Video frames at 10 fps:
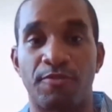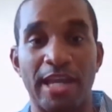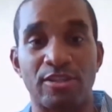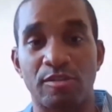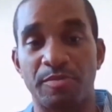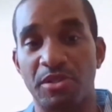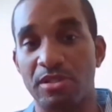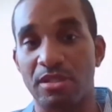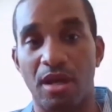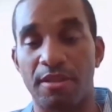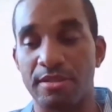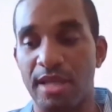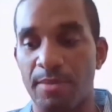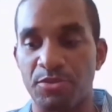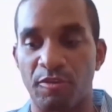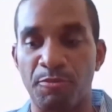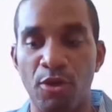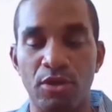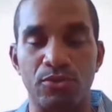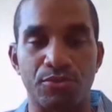vegetables, and other types of
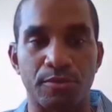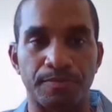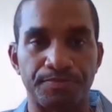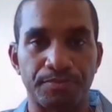produce.